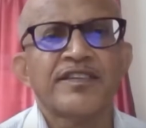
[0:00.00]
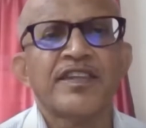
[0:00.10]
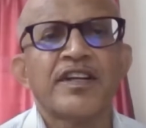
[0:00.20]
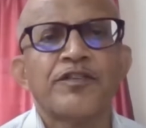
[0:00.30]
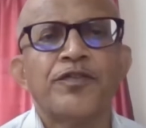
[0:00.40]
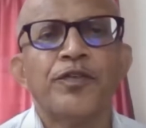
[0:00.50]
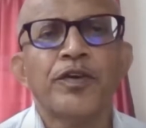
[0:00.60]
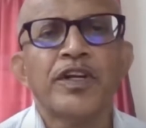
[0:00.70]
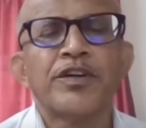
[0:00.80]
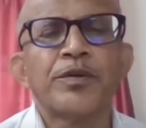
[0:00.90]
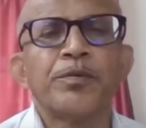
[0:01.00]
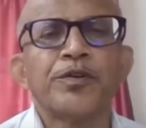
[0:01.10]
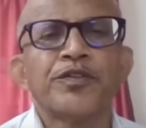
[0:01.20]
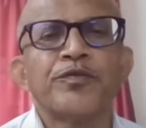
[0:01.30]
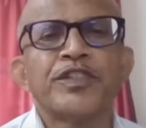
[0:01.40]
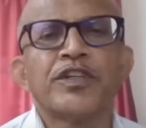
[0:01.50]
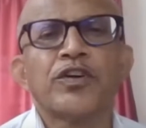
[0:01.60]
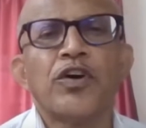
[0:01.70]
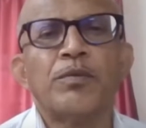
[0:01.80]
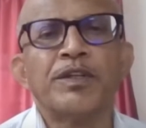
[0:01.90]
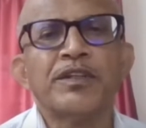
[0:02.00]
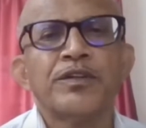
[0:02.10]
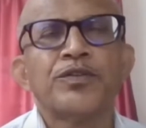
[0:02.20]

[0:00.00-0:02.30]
there are four attributes which are common